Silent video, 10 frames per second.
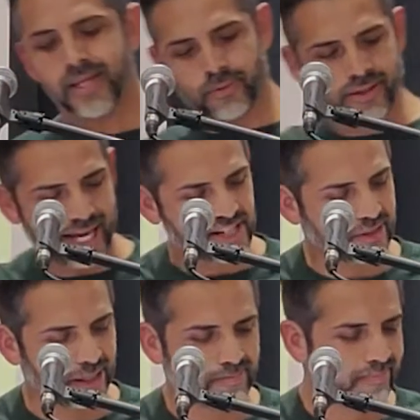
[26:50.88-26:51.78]
Well, they
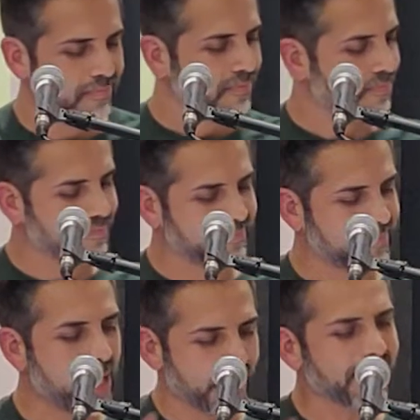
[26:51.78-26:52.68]
answered him,
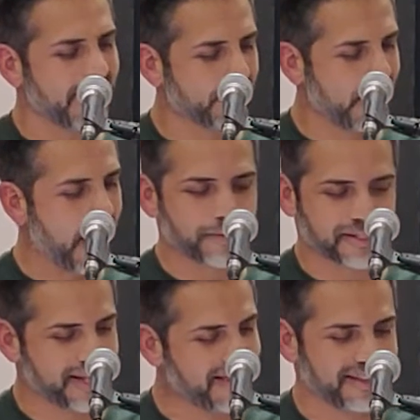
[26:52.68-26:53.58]
hey, we are Abraham's
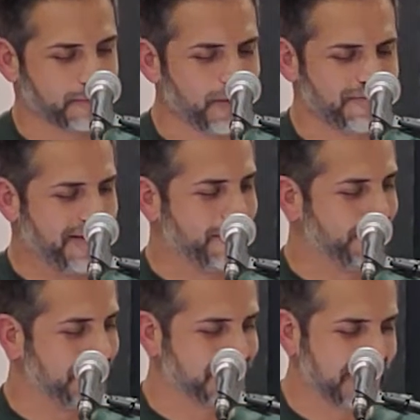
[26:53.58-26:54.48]
descendants. We've never
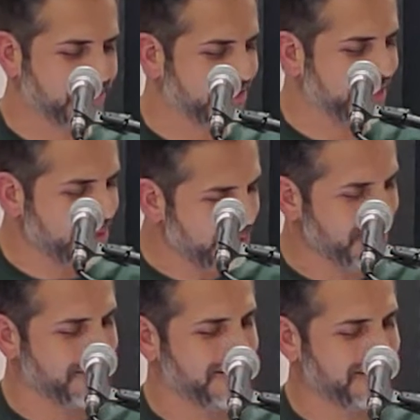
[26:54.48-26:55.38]
been slaves of anyone.